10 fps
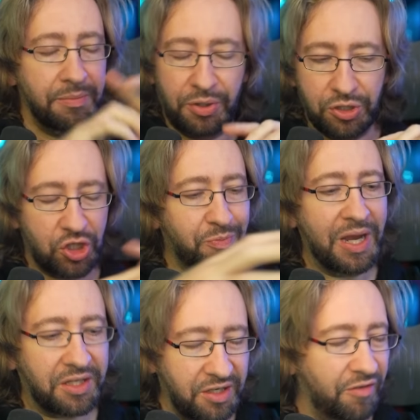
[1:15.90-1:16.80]

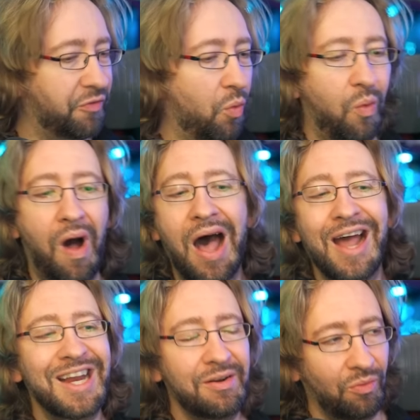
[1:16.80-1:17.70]
perspective,
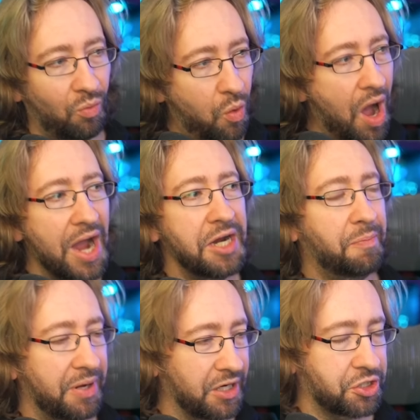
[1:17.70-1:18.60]
wide, wide
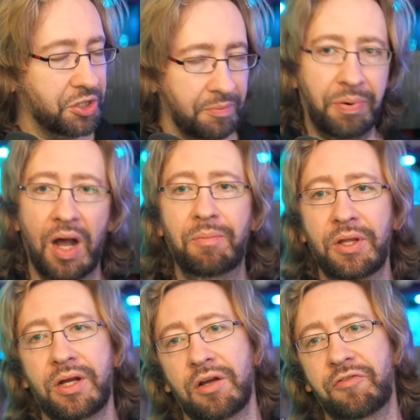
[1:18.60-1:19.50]
picture
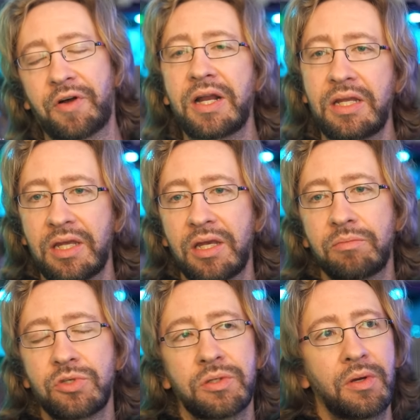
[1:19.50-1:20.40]
public of fighting
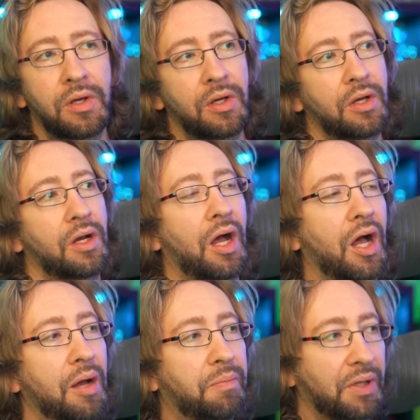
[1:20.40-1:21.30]
games,
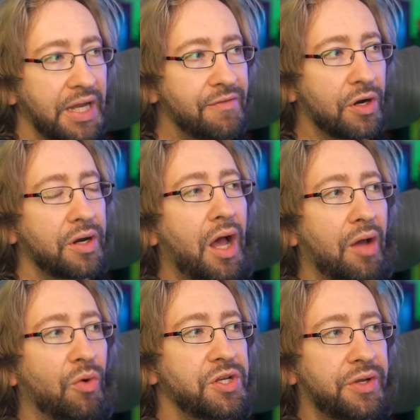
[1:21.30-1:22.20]
uh, believe it or
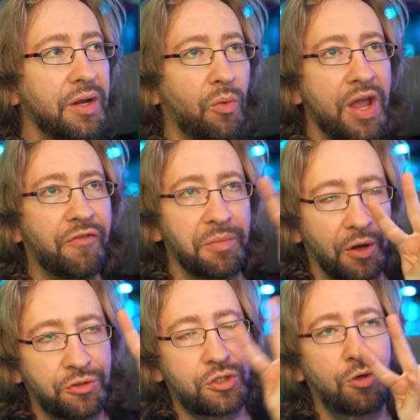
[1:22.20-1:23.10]
not, when you get away from
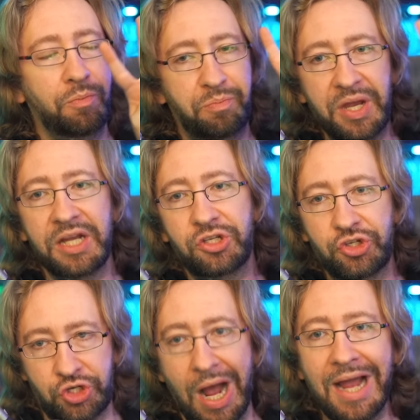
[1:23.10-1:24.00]
those two big
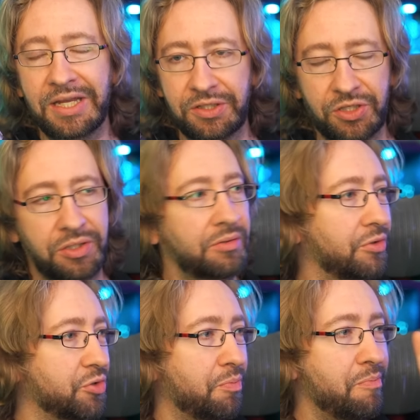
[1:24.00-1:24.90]
giants,
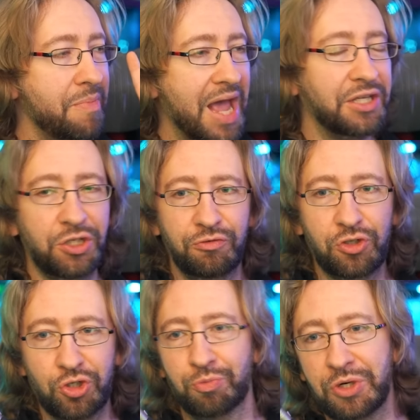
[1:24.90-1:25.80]
those massive
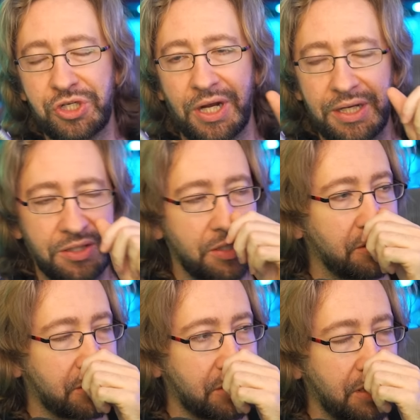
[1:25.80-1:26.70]
super giants in
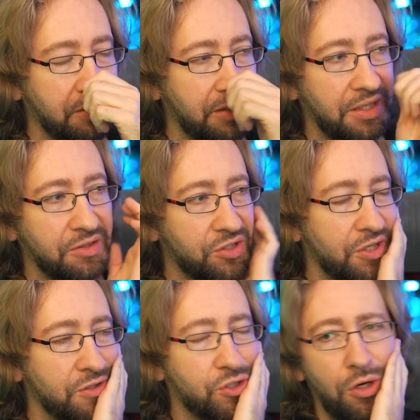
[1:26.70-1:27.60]
this in the in this
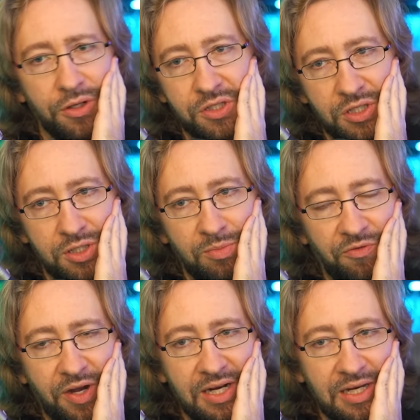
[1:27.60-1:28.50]
in the solar system of
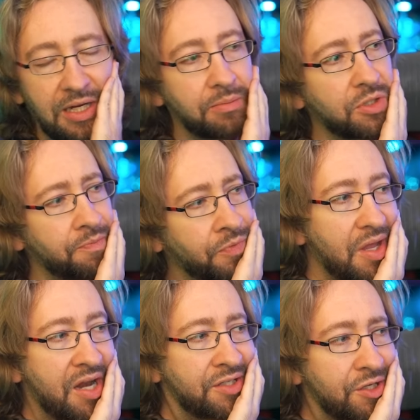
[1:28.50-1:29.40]
fighting games,
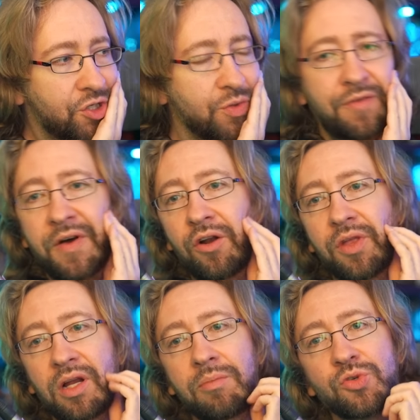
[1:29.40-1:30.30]
it isn't Street Fighter
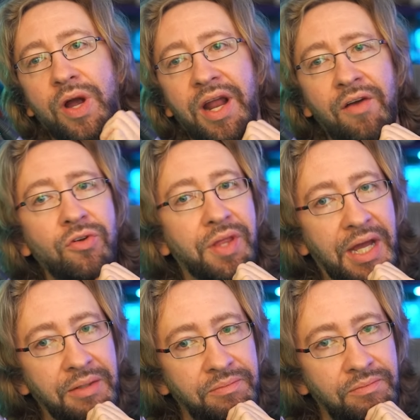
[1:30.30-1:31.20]
that comes right after
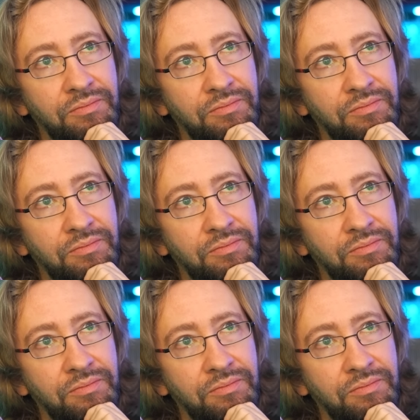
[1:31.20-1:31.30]
that.